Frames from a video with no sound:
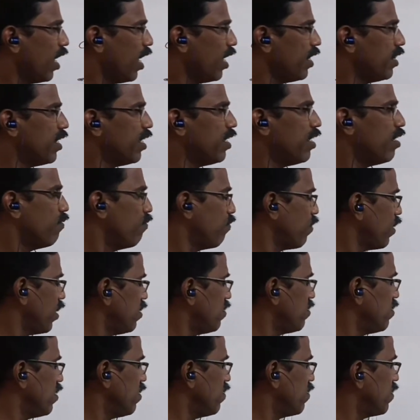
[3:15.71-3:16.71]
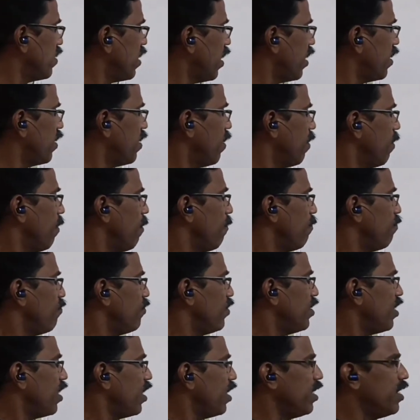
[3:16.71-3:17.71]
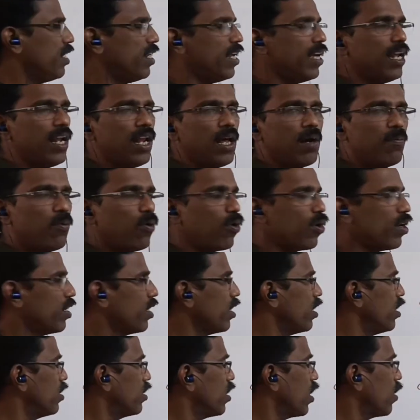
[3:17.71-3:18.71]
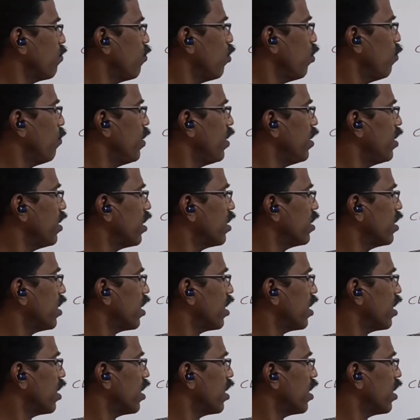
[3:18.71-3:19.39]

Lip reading: And the difference is that in a laboratory thermometer,